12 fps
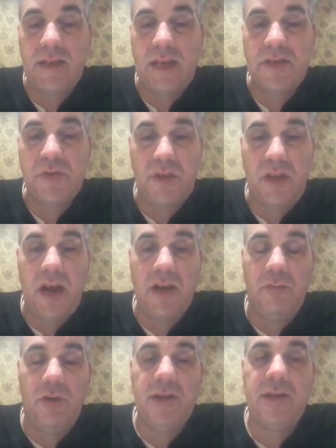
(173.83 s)
That's kind
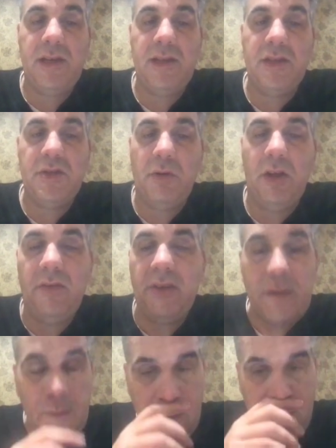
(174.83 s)
of one thing that's
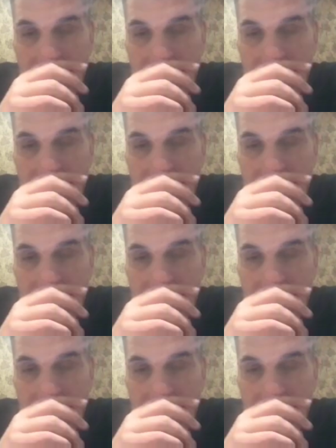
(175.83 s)
relevant.